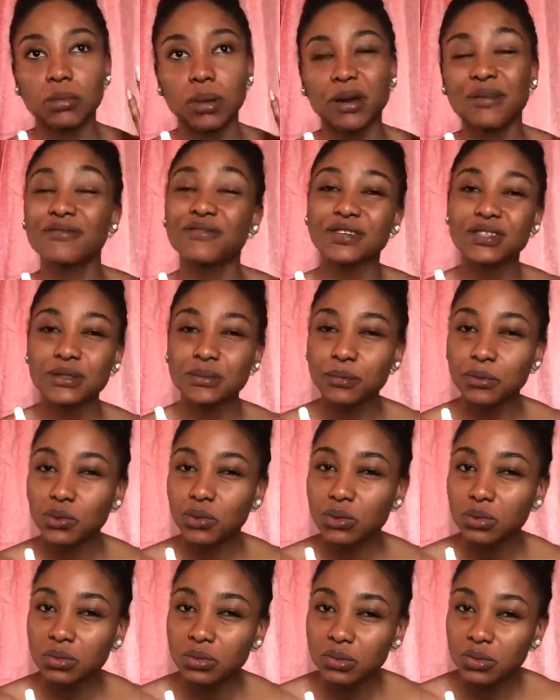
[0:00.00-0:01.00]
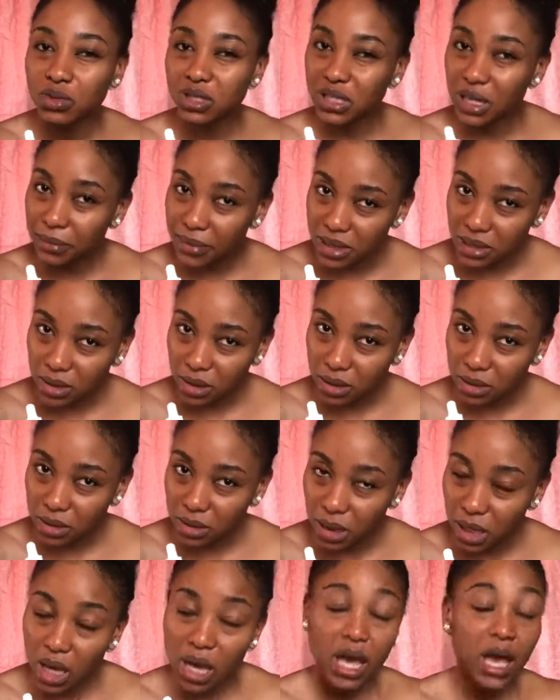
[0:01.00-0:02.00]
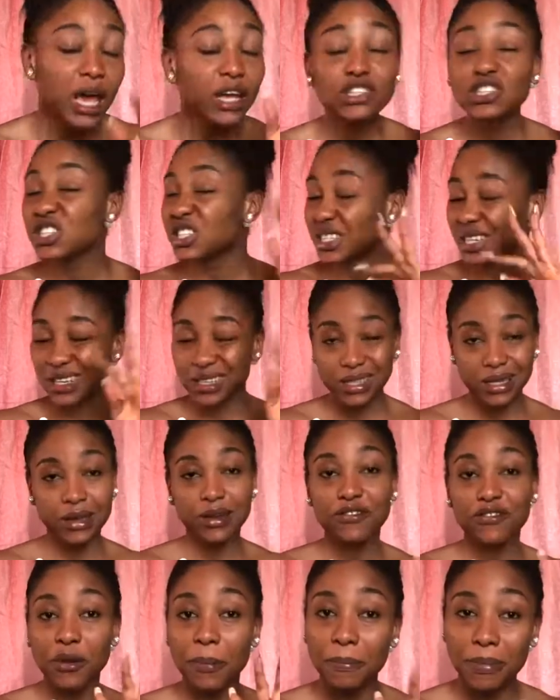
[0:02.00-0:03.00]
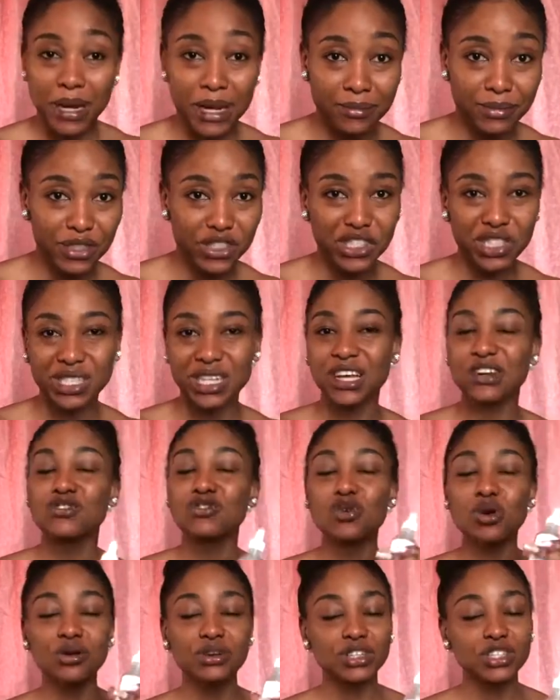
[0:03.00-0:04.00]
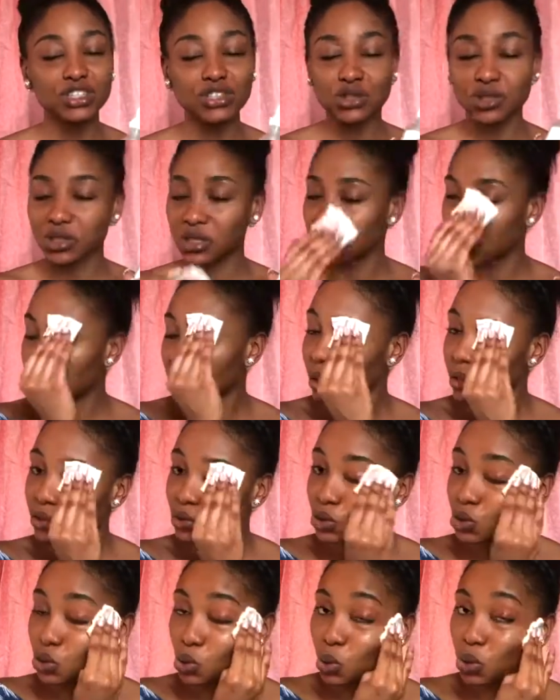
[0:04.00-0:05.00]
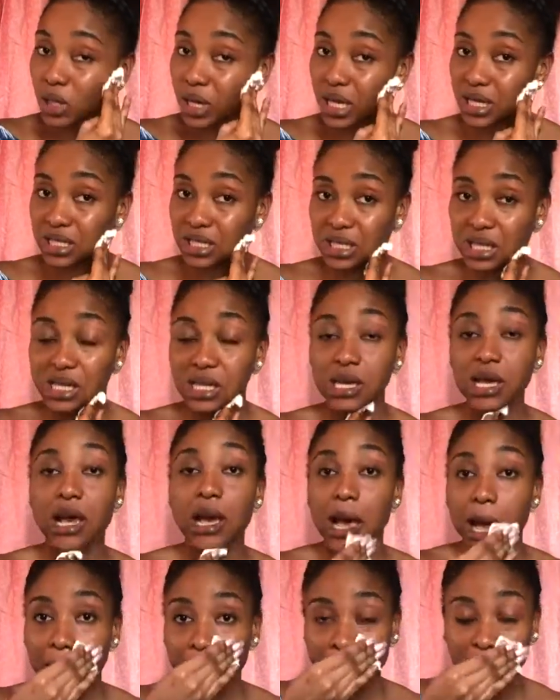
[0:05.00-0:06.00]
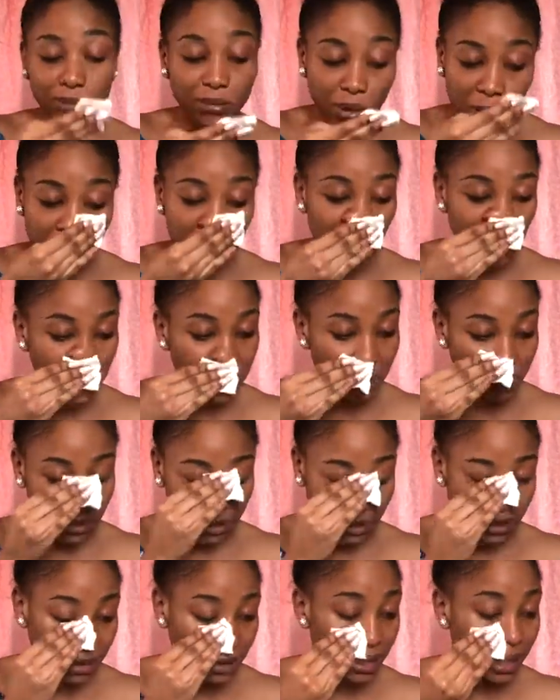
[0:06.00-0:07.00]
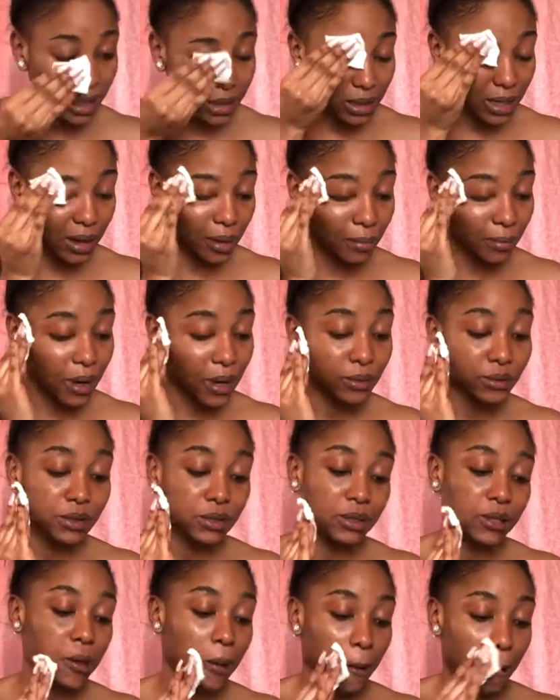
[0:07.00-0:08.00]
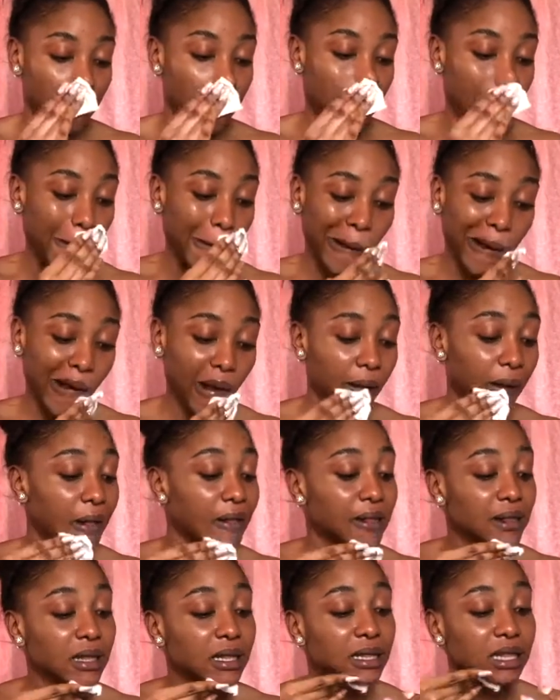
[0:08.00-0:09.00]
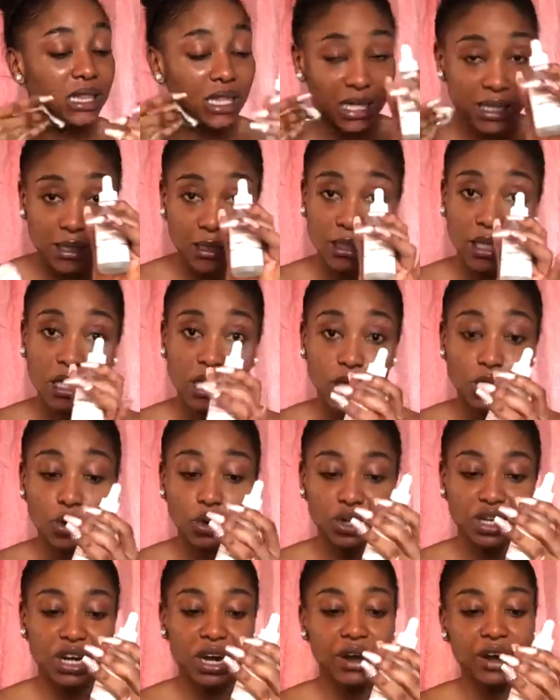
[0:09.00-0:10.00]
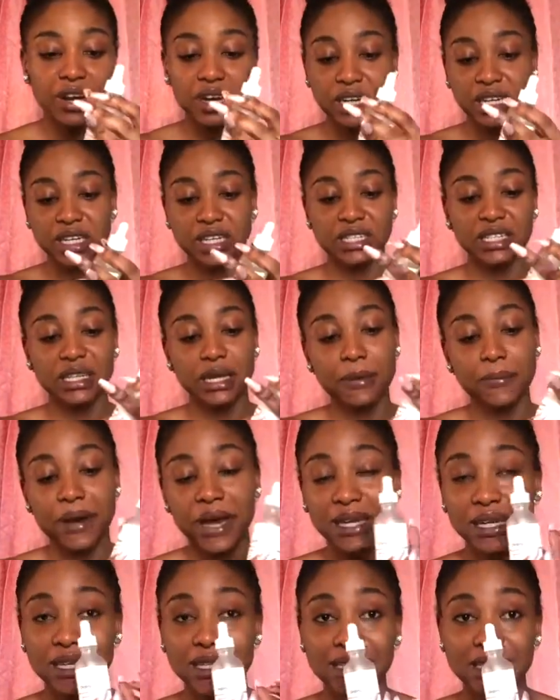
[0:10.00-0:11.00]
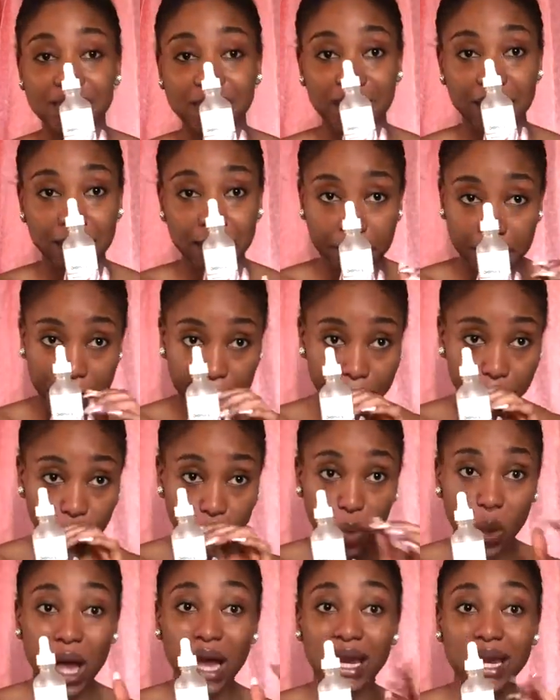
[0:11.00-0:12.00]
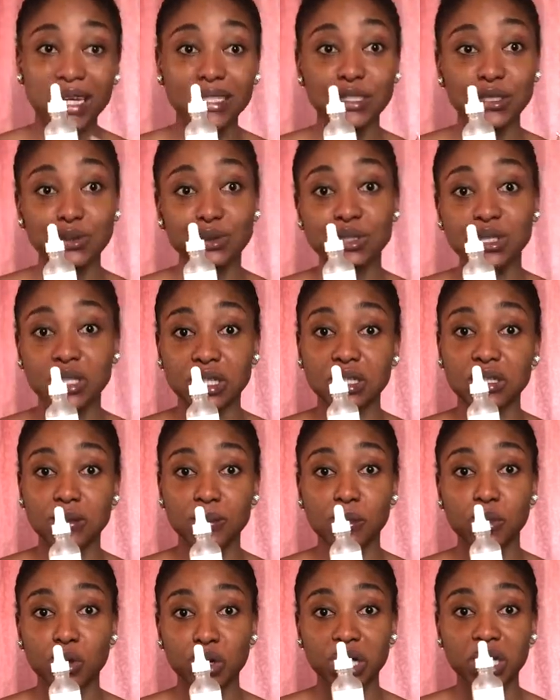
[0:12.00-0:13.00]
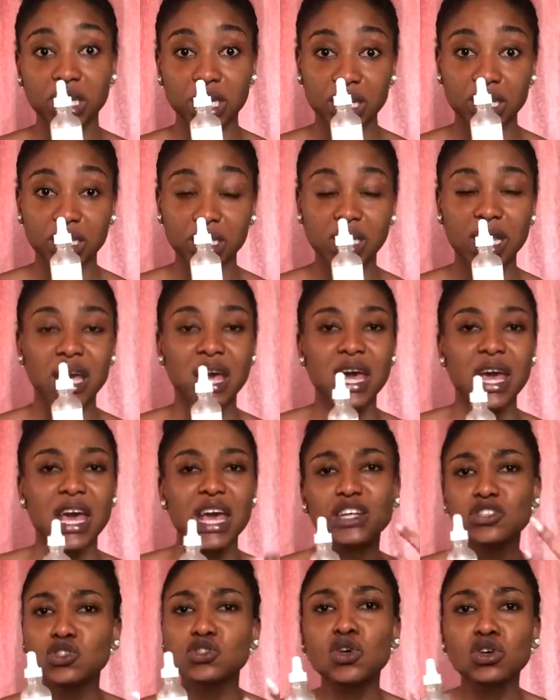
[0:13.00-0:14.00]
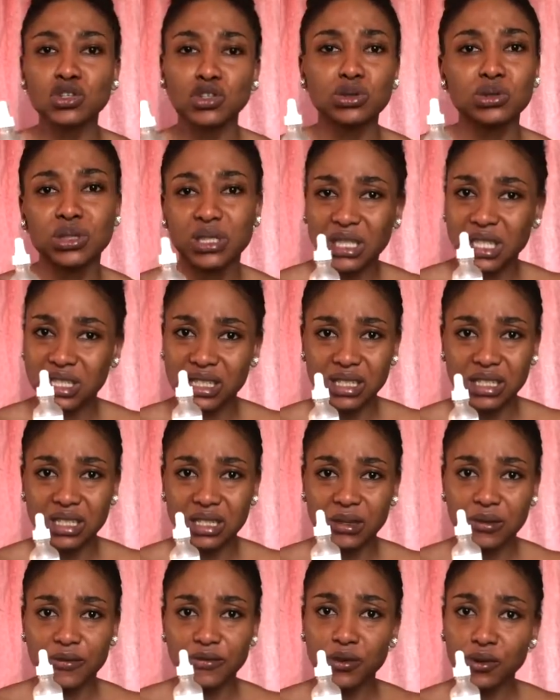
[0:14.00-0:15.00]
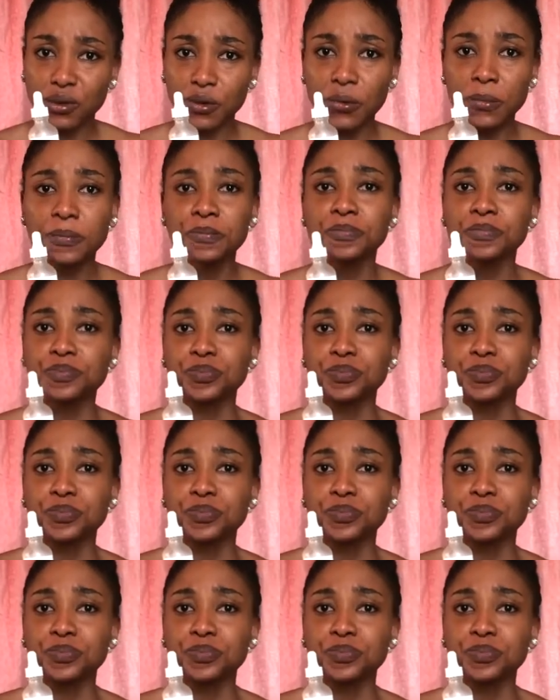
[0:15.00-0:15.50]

invisible. Does that make sense? It just takes care of your blemishes. It nourishes your skin so nicely. And something you need to understand about this, the Ordinary Niacinamide and zinc, why I like to use it in the morning is it's not too sensitive, you know.